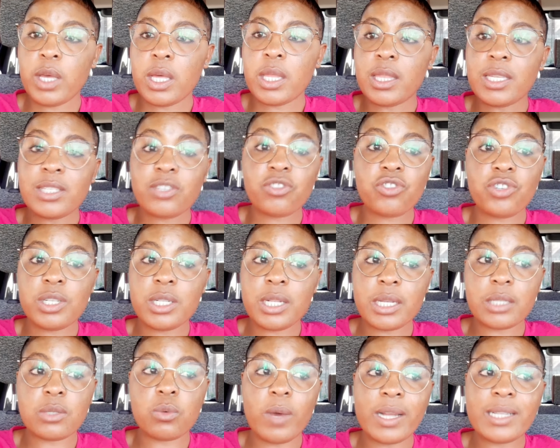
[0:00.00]
These
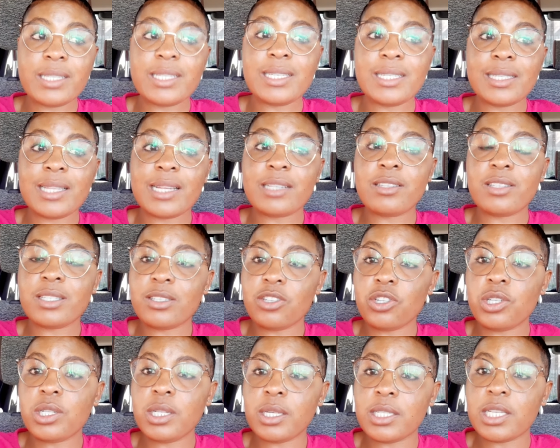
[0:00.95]
cheaters, once he starts
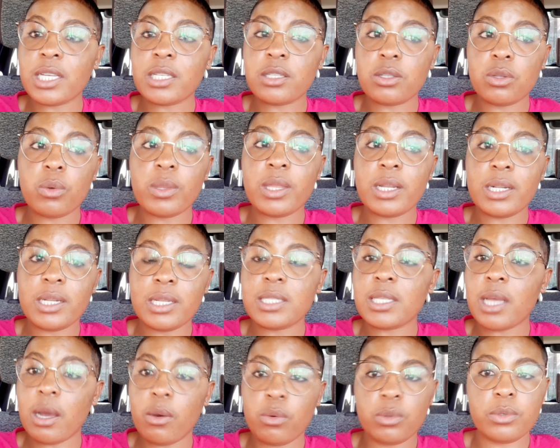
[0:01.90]
cheating, just know that he's
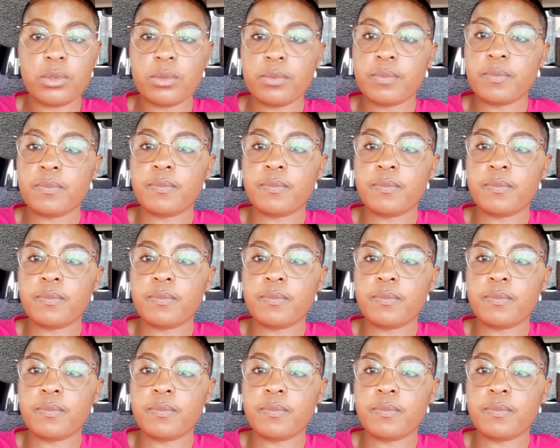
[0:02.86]
out.